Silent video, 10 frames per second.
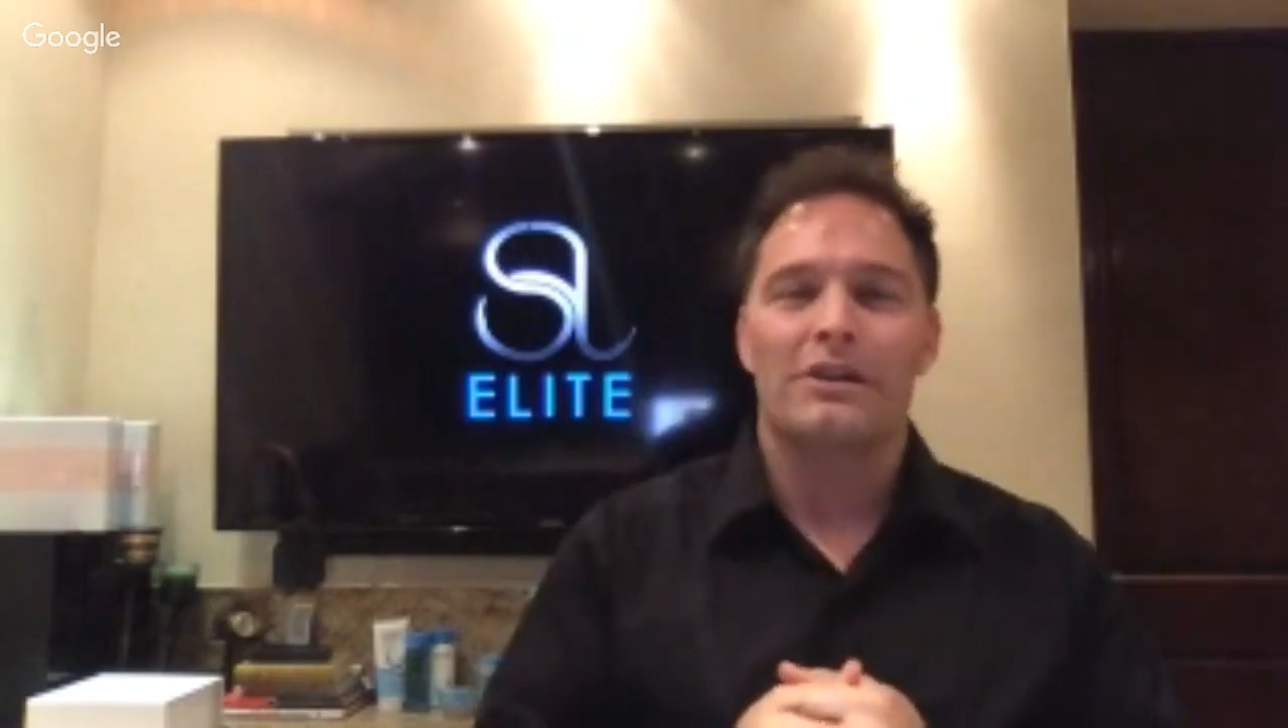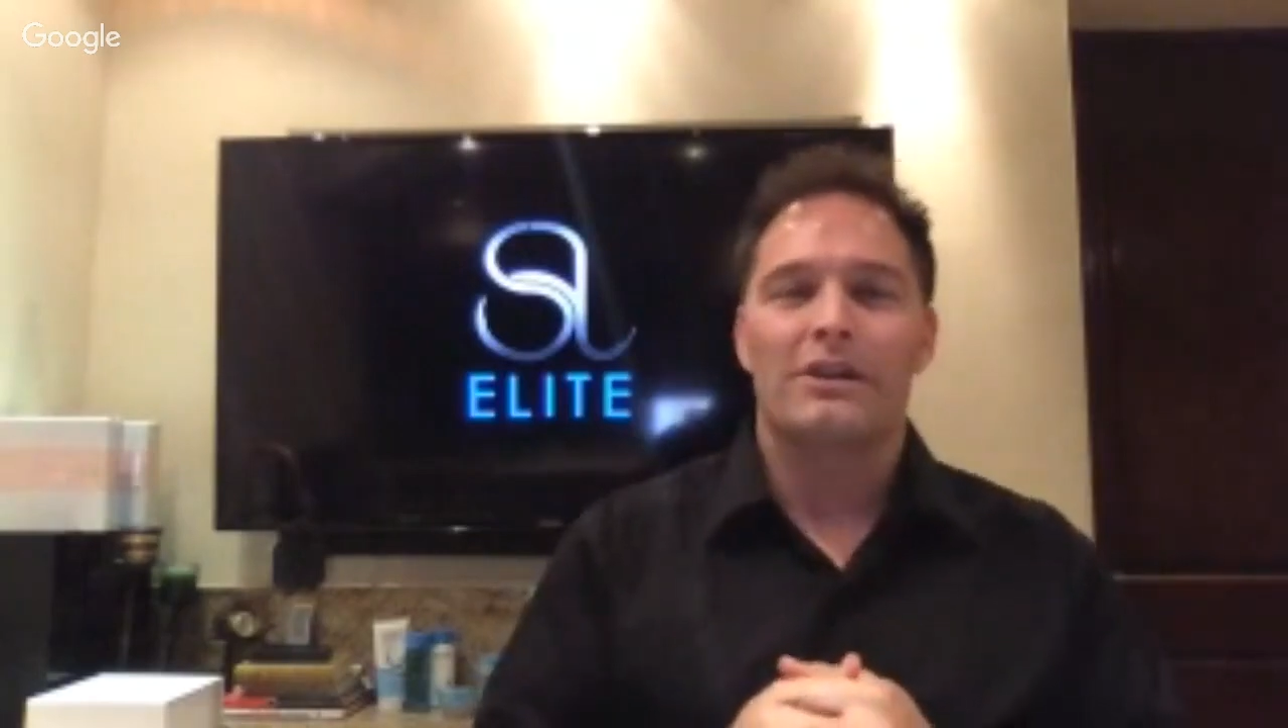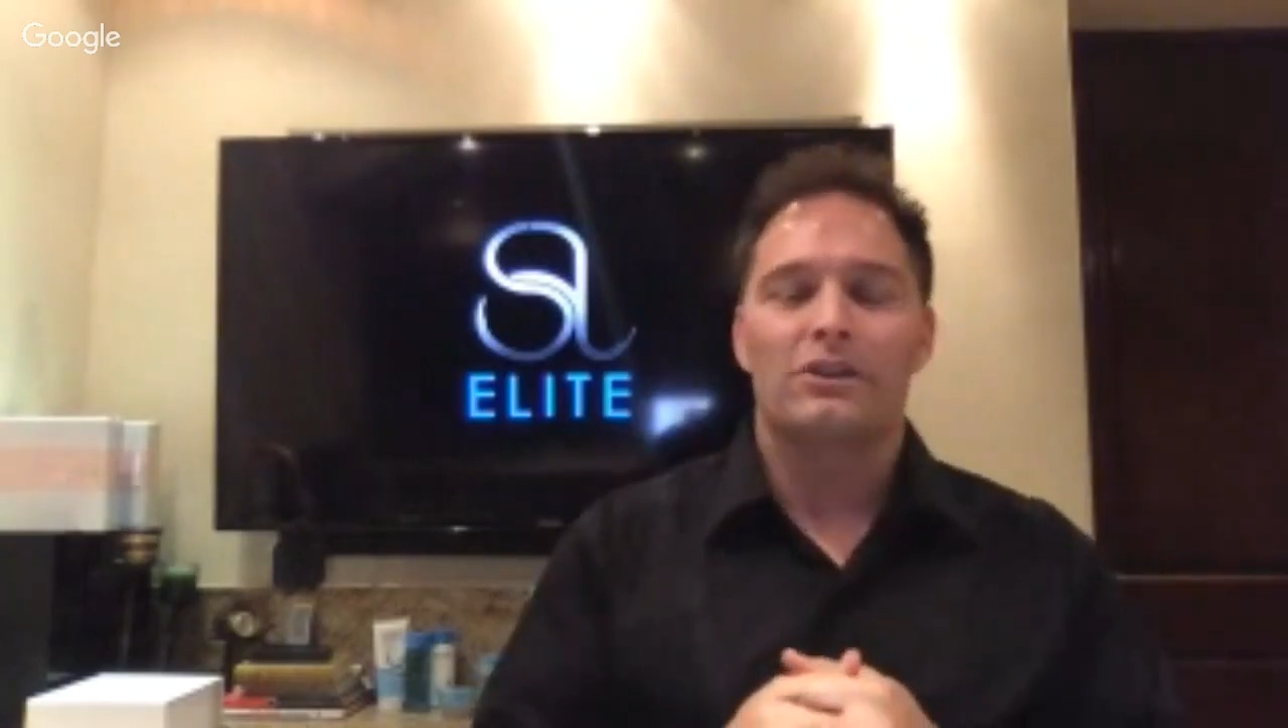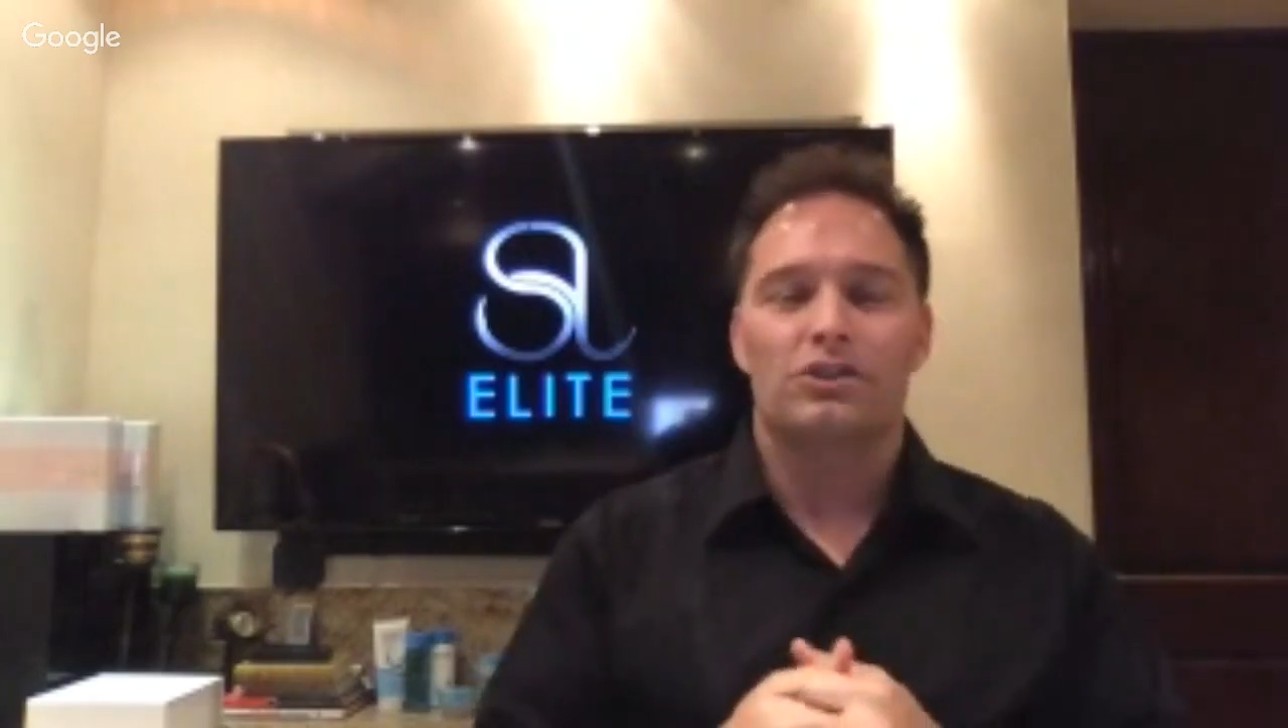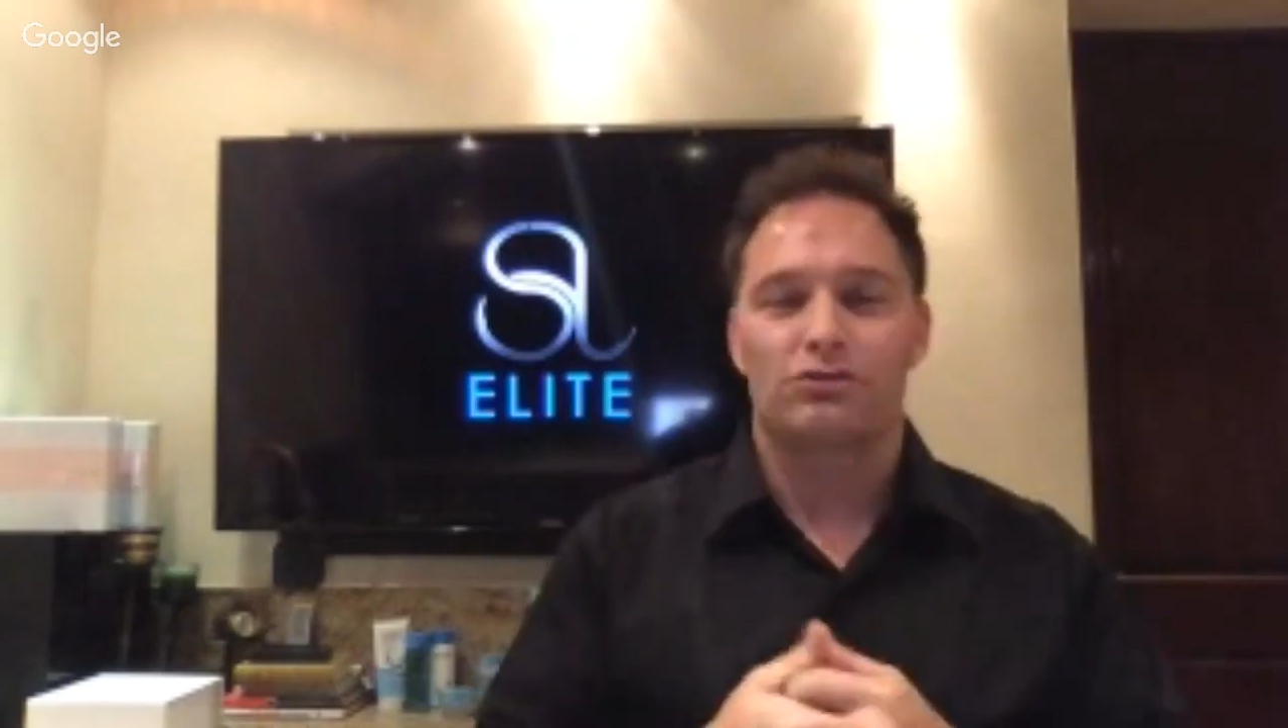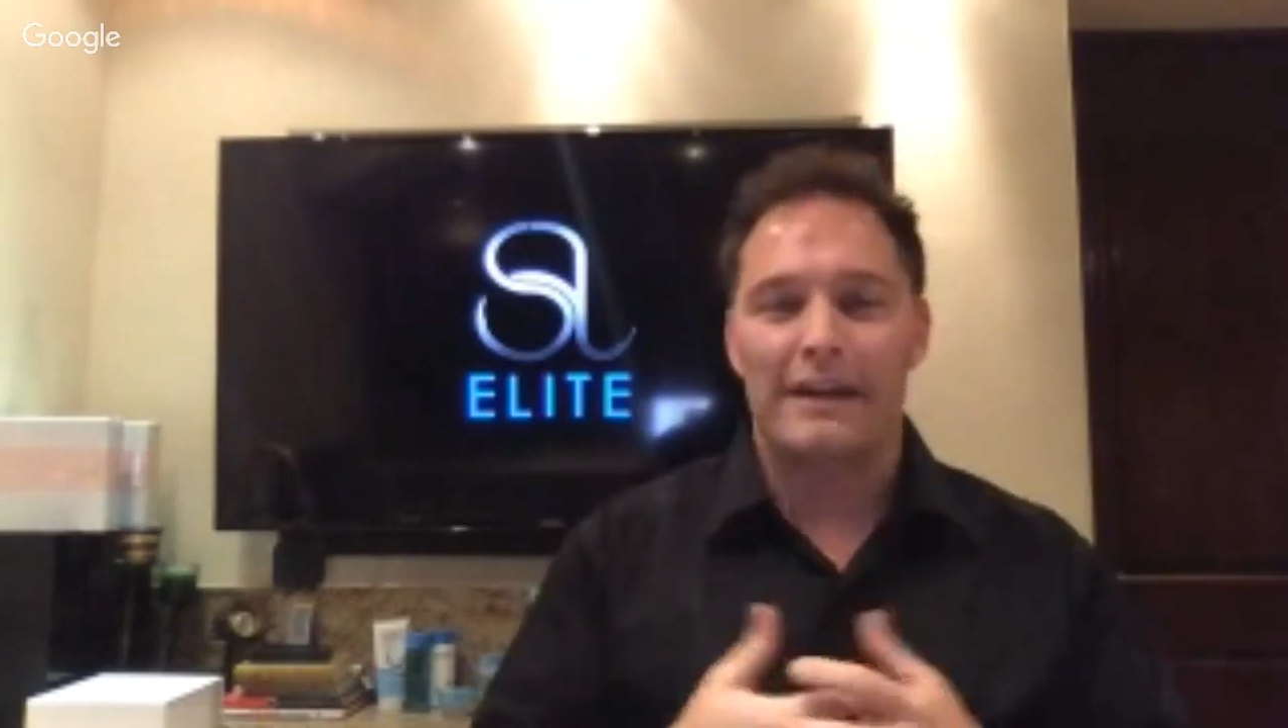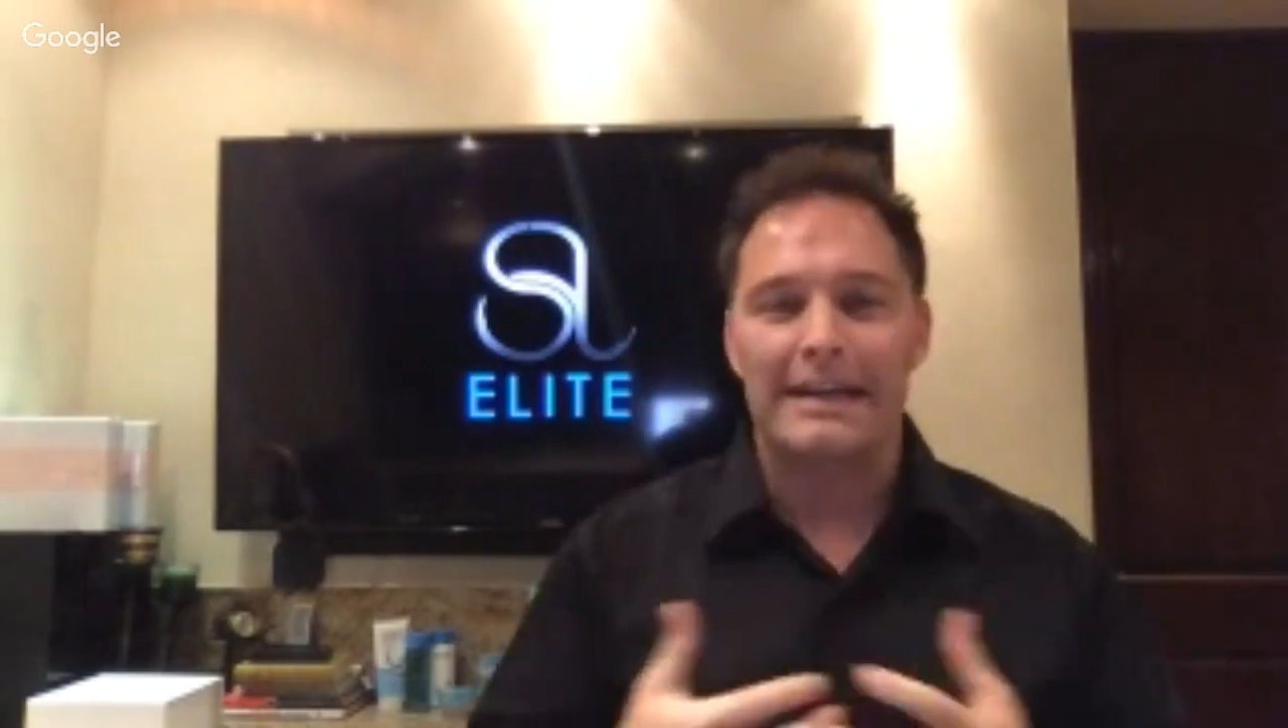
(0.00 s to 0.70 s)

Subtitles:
training